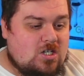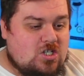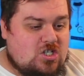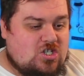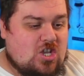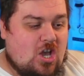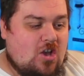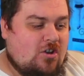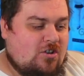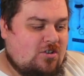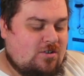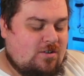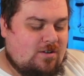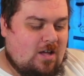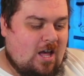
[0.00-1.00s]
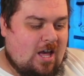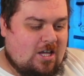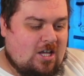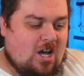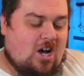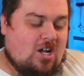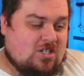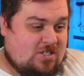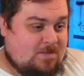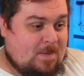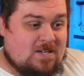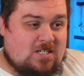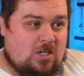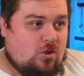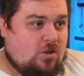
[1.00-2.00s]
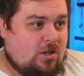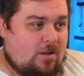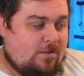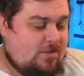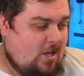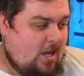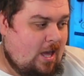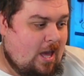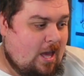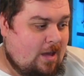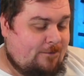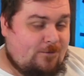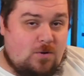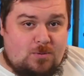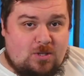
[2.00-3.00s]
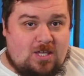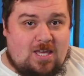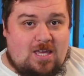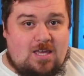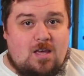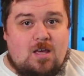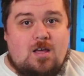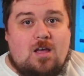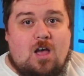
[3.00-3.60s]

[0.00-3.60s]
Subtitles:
certain cards, especially looking at Fubuki,